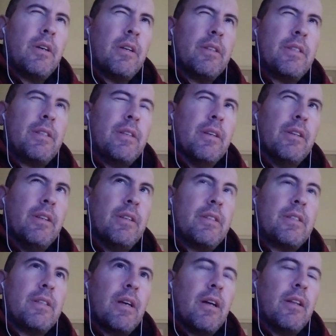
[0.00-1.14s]

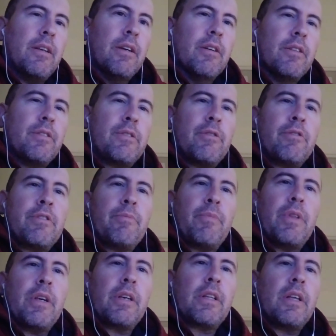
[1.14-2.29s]
Anciennist Alliance, or
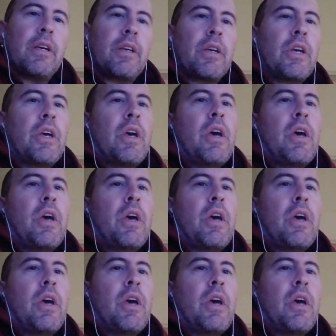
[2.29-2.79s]
something, like